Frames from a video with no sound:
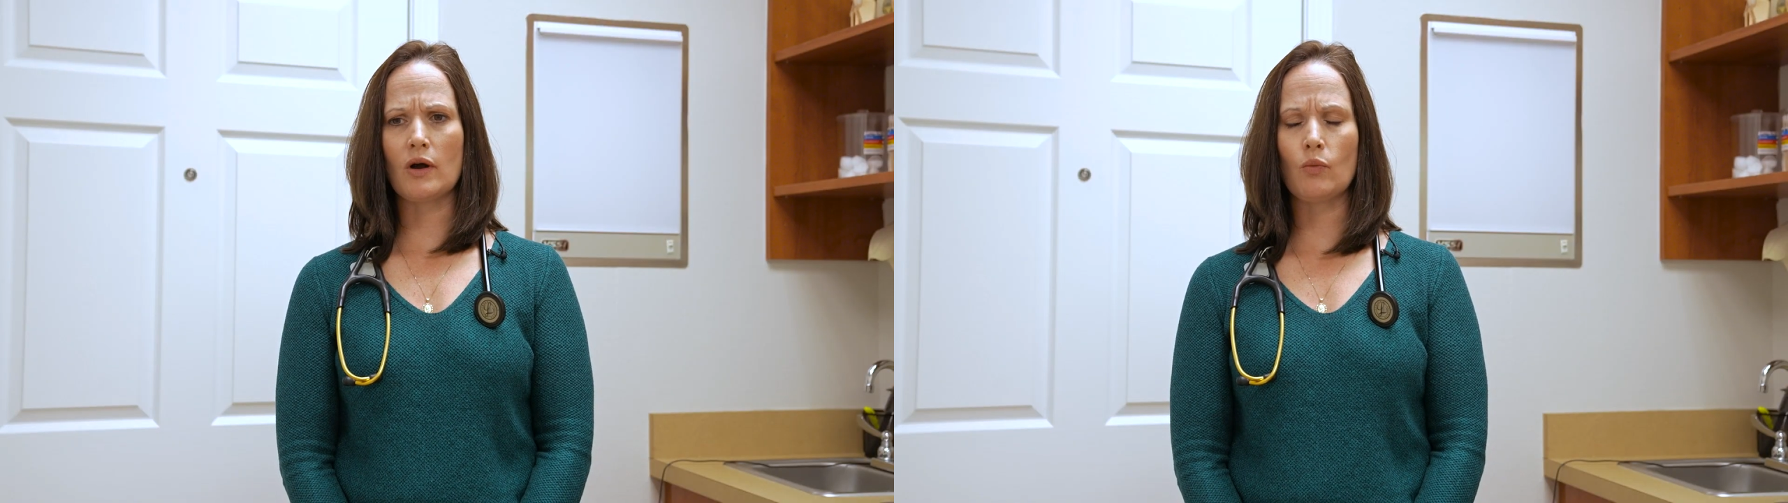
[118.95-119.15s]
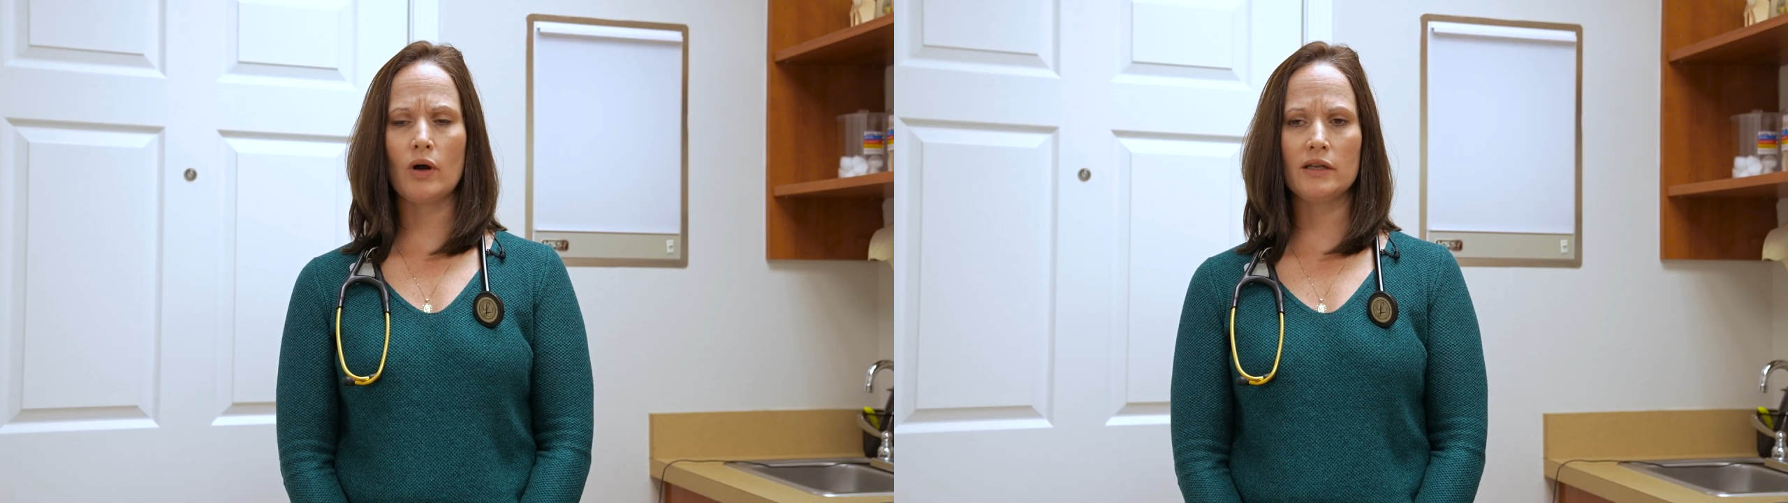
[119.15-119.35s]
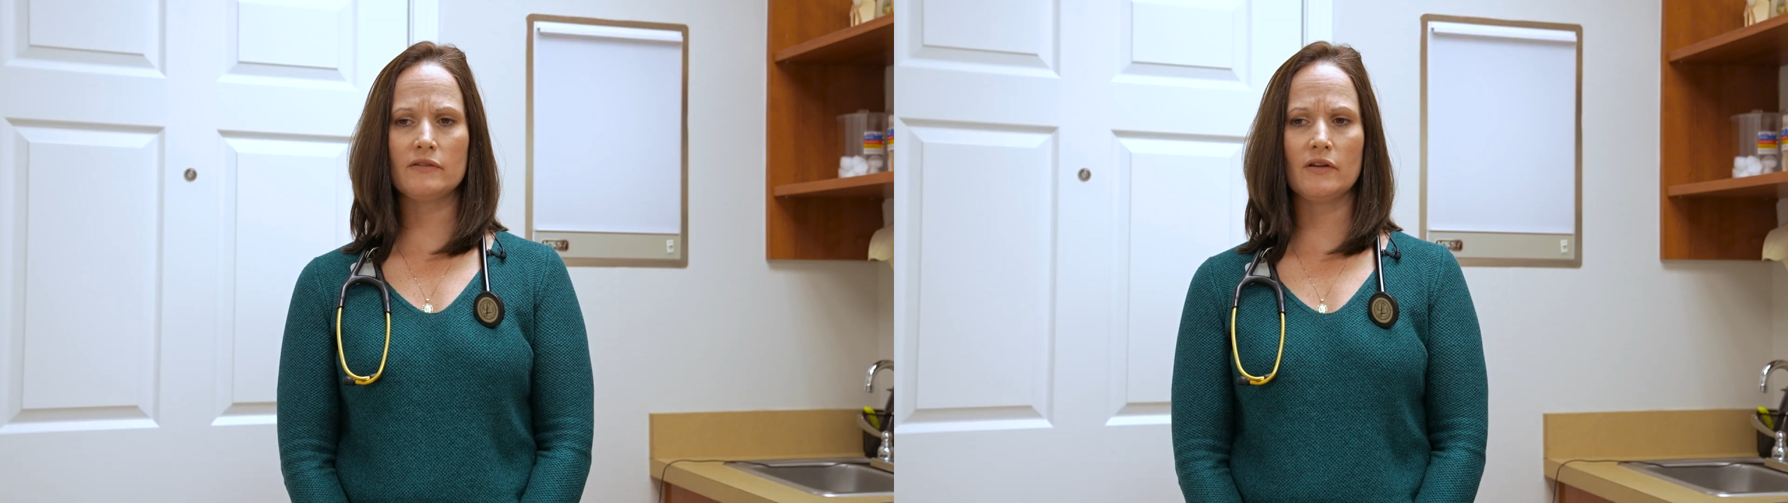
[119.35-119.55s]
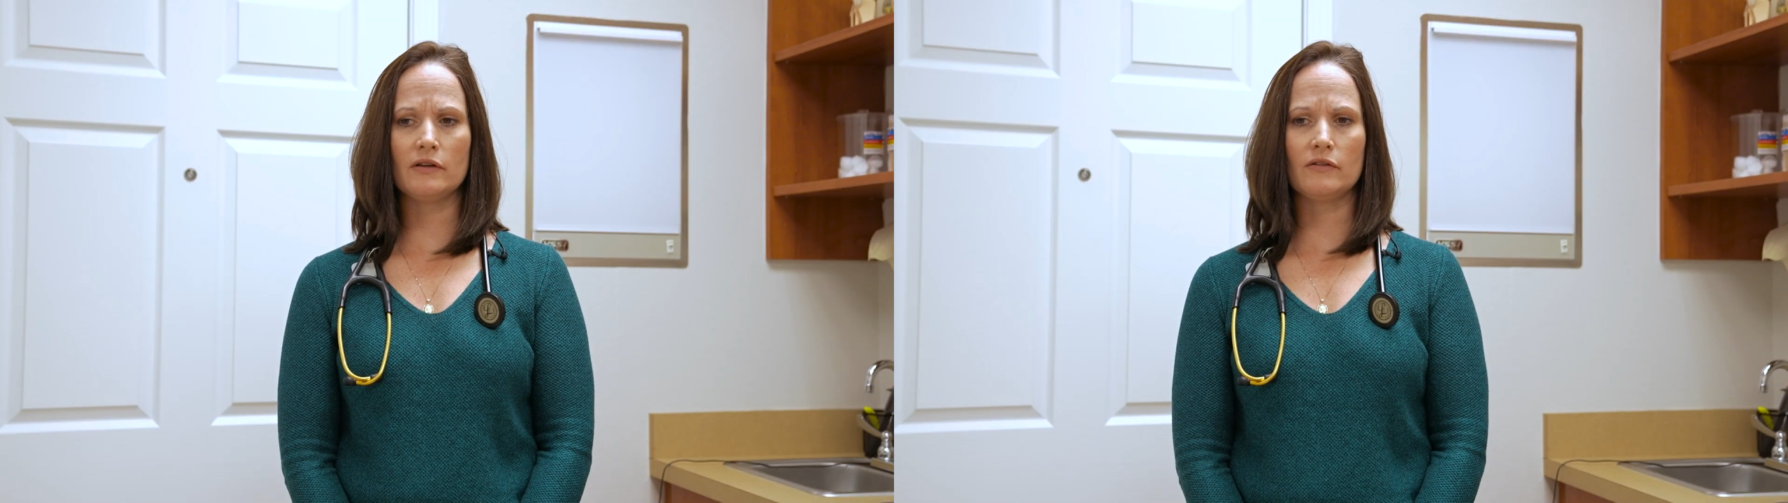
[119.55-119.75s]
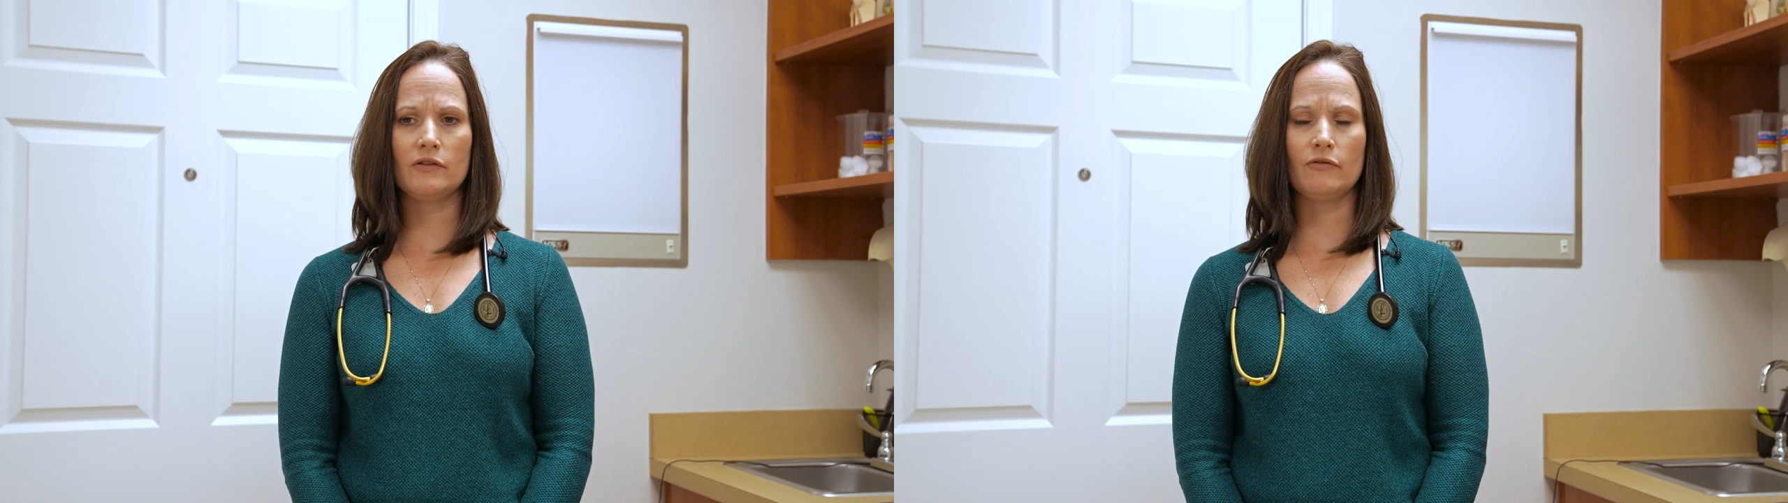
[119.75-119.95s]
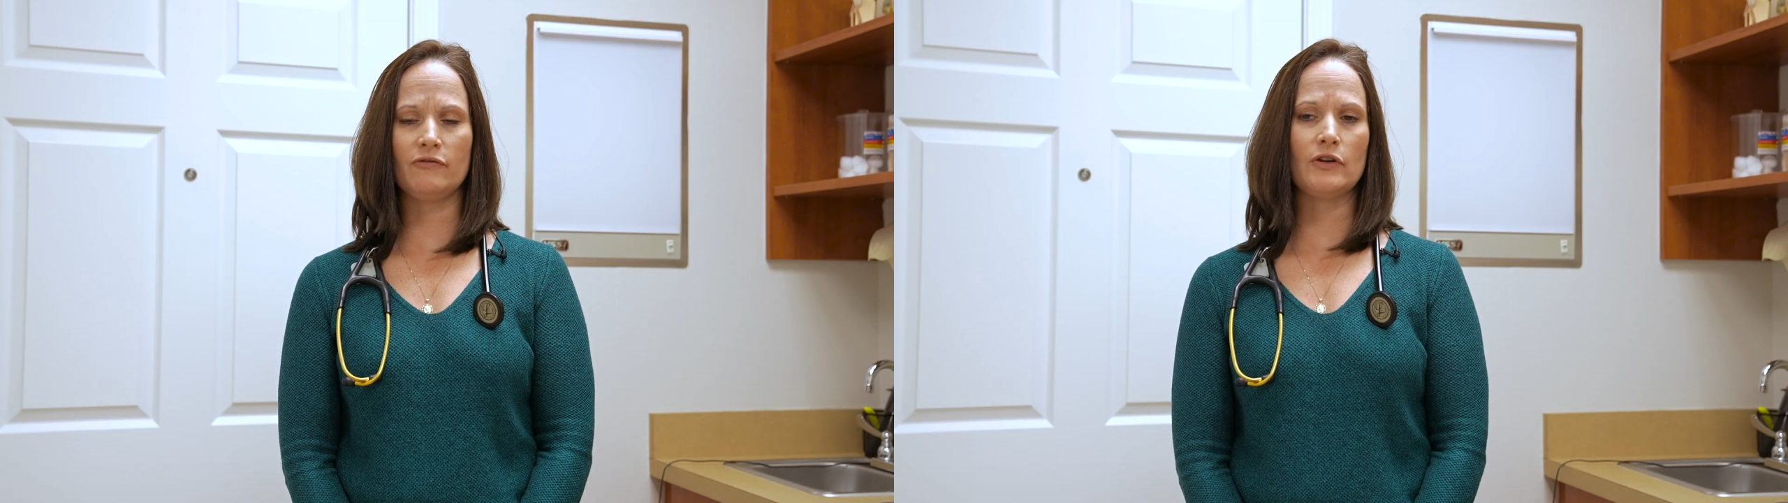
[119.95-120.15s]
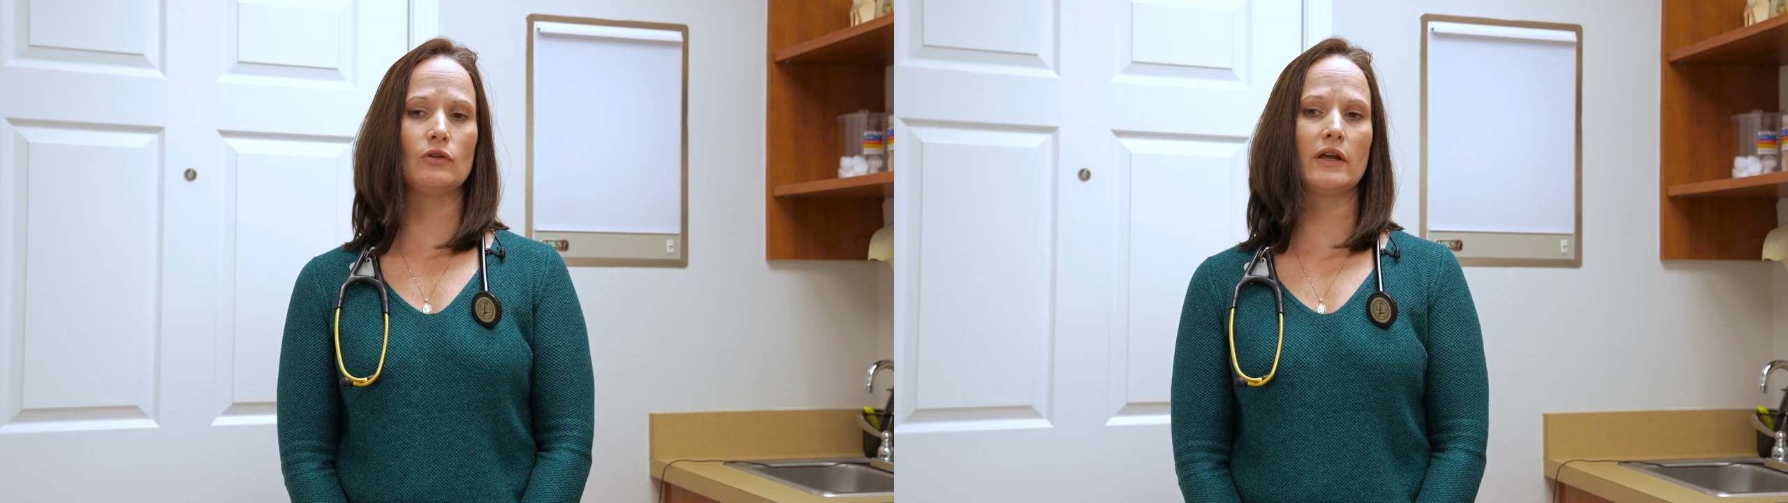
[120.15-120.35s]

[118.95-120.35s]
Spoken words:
I want to feel